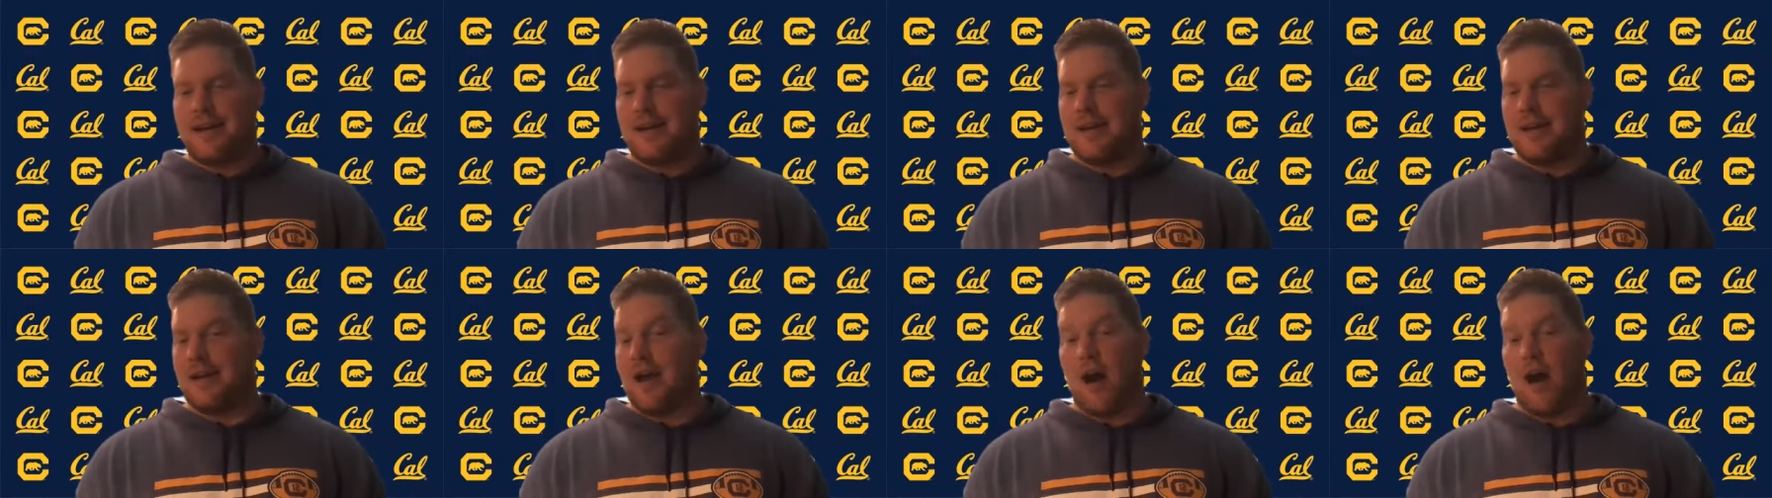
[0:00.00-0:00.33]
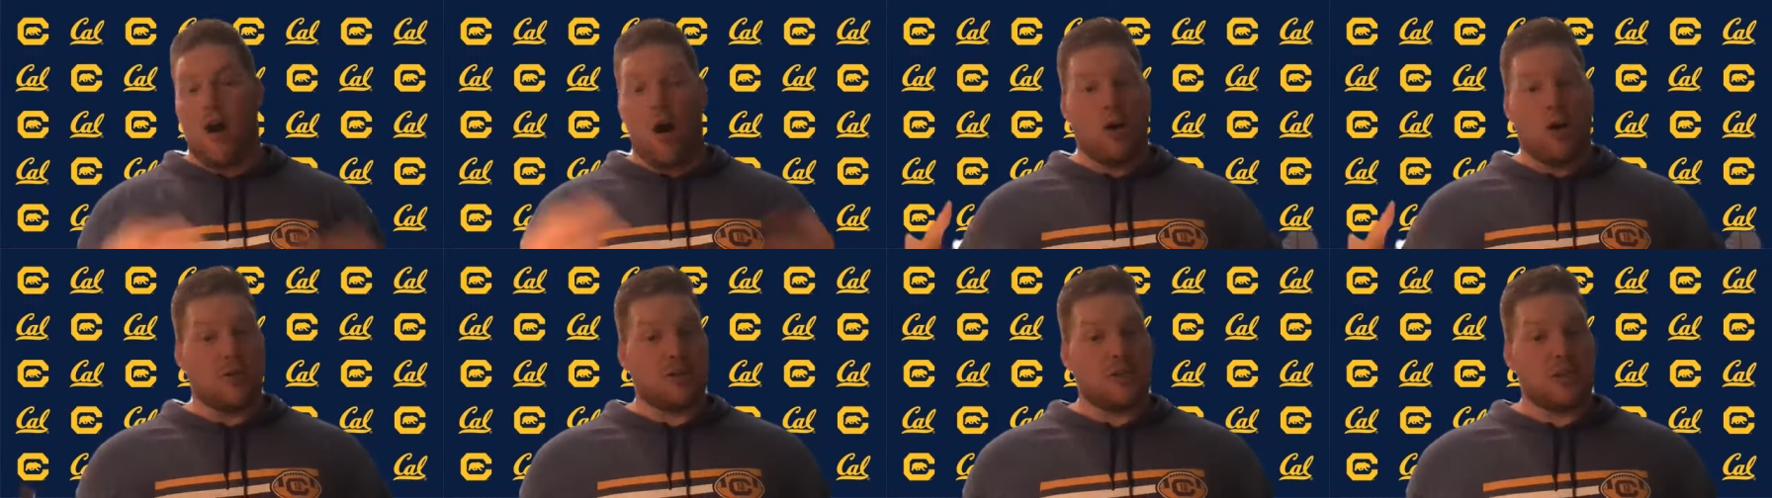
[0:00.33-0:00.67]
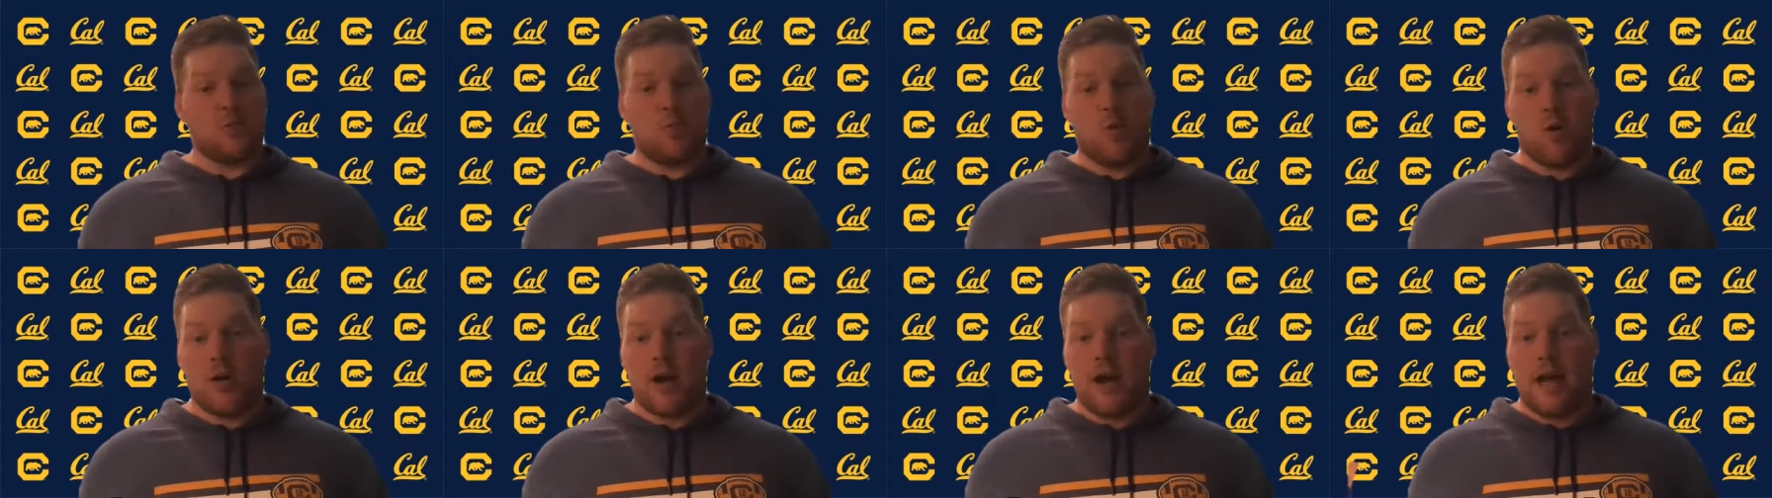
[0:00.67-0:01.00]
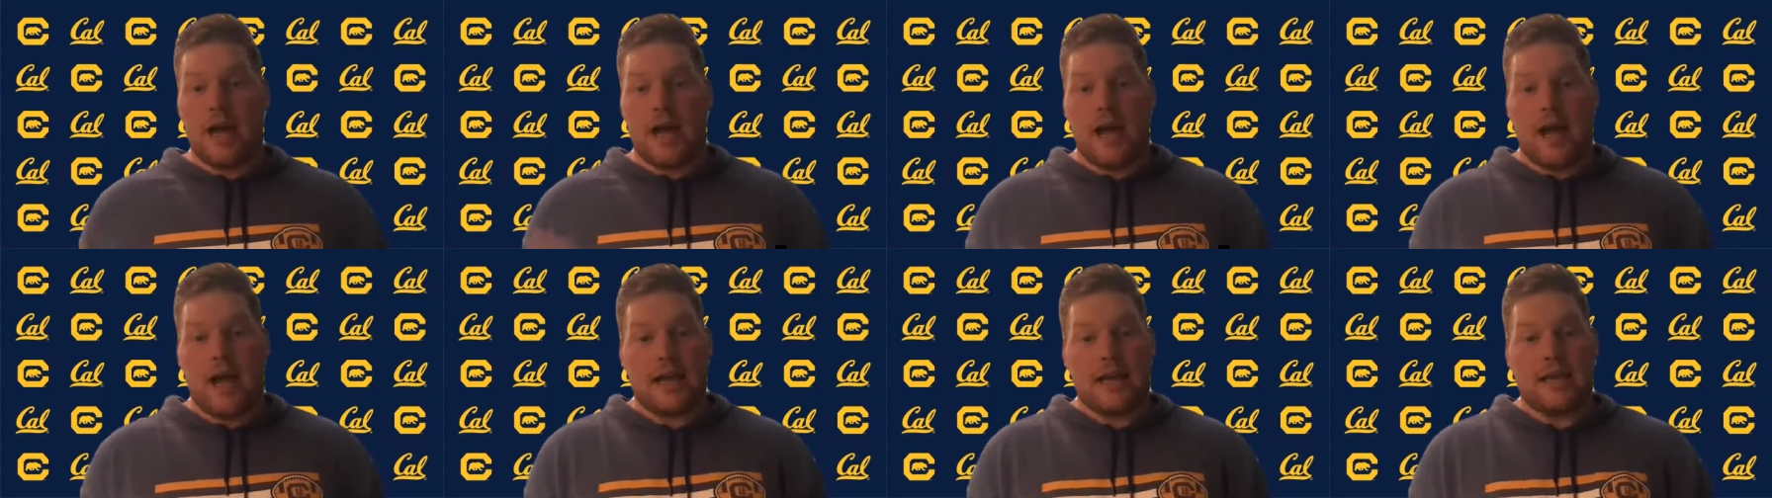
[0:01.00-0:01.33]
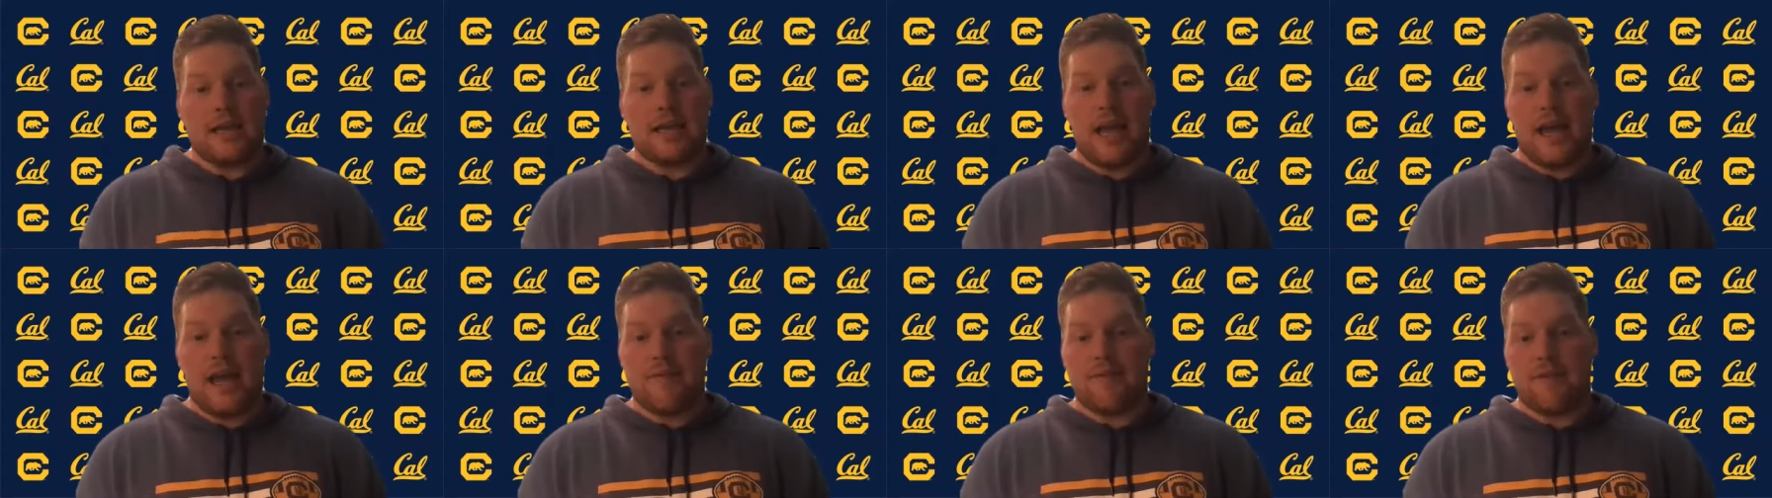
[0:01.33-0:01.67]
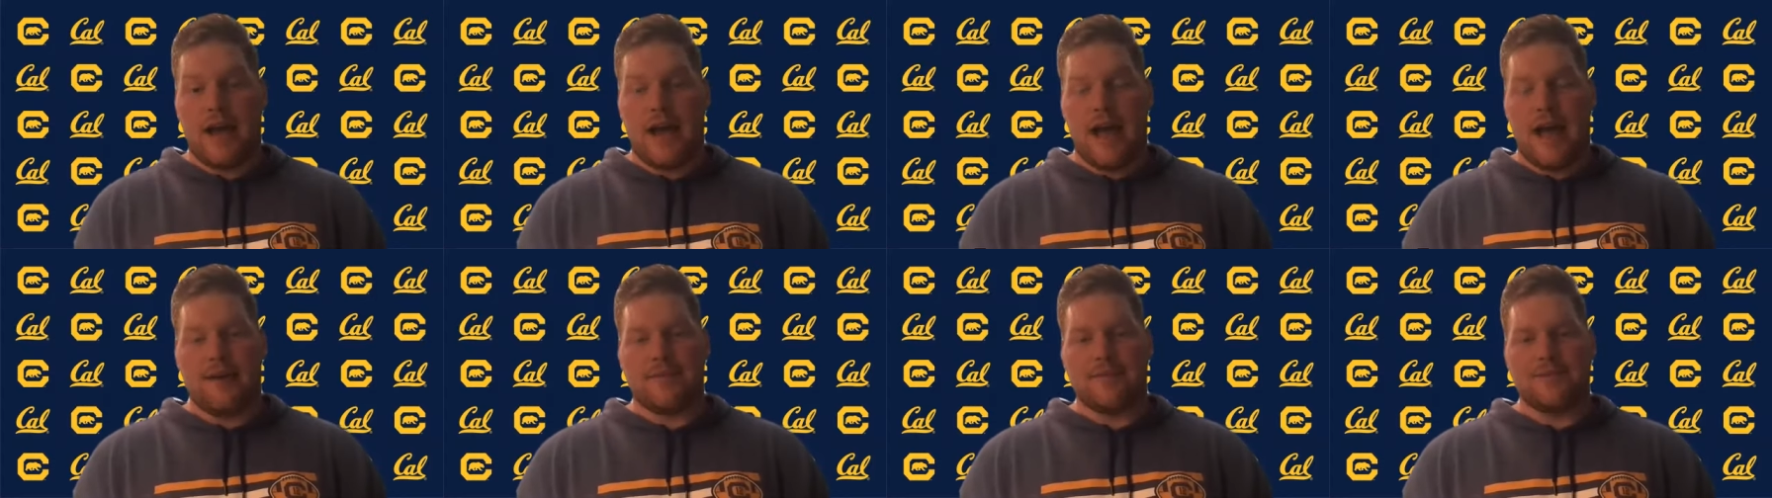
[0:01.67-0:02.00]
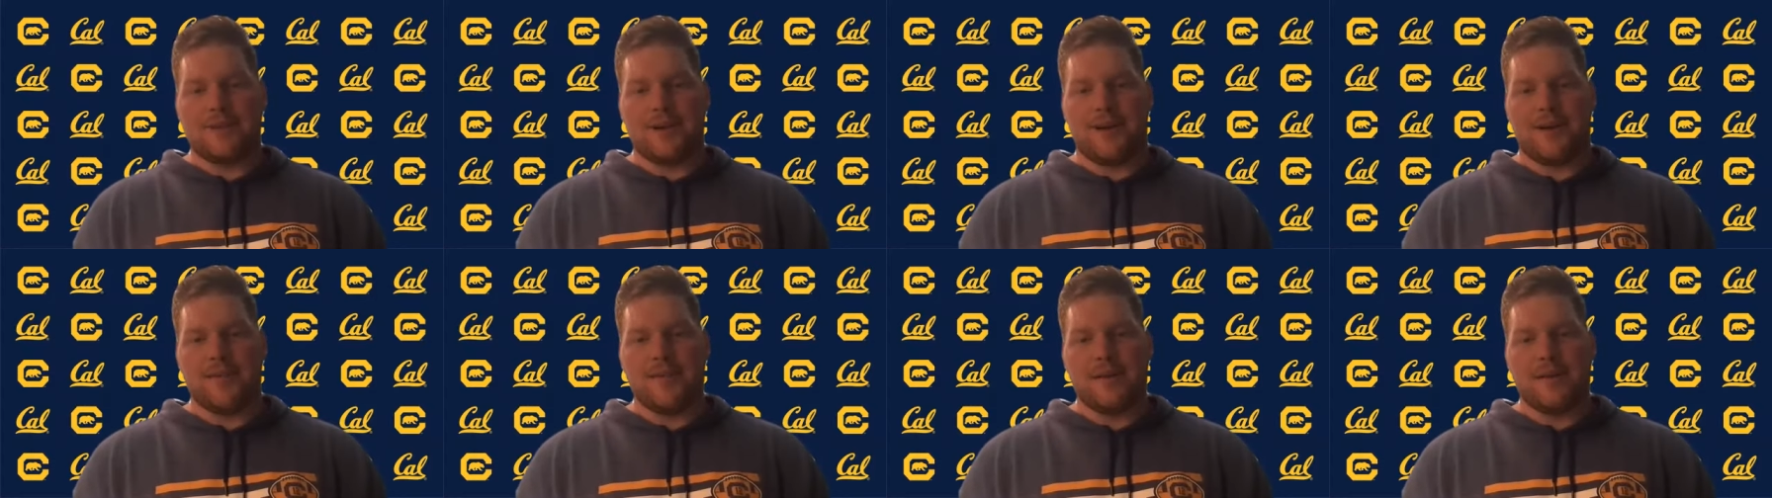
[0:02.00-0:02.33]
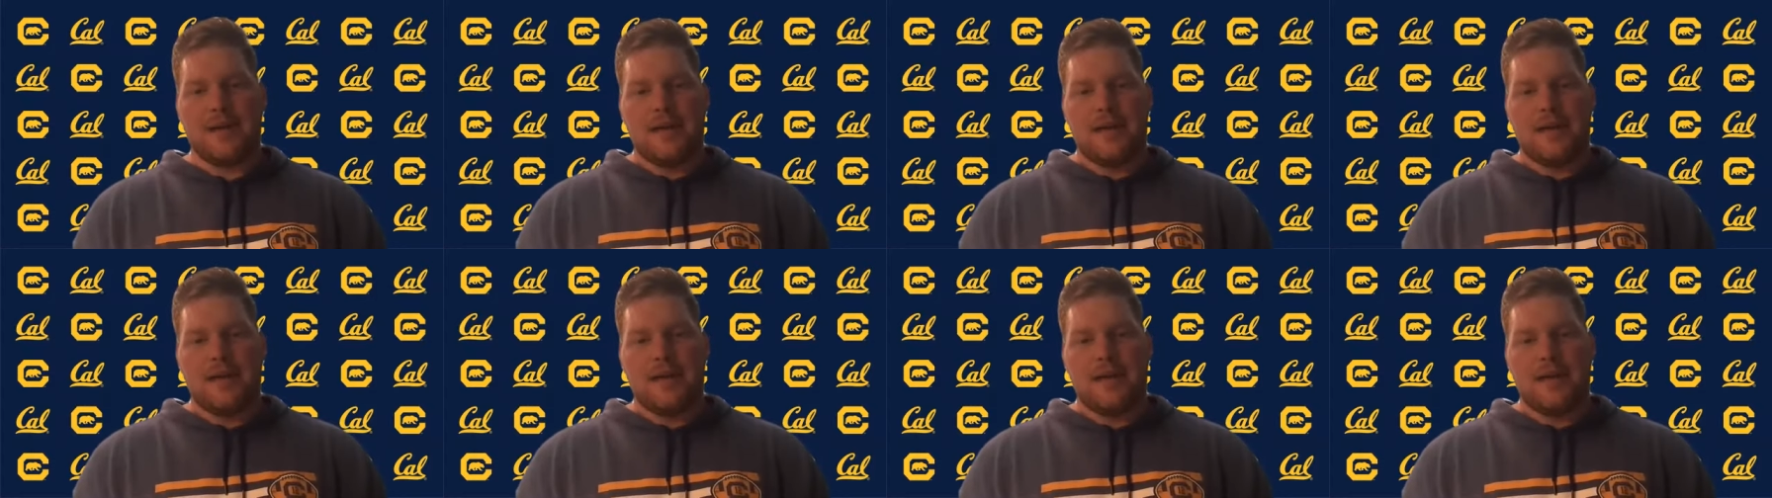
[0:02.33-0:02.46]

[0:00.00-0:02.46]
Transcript: got all the support i, I could ever have so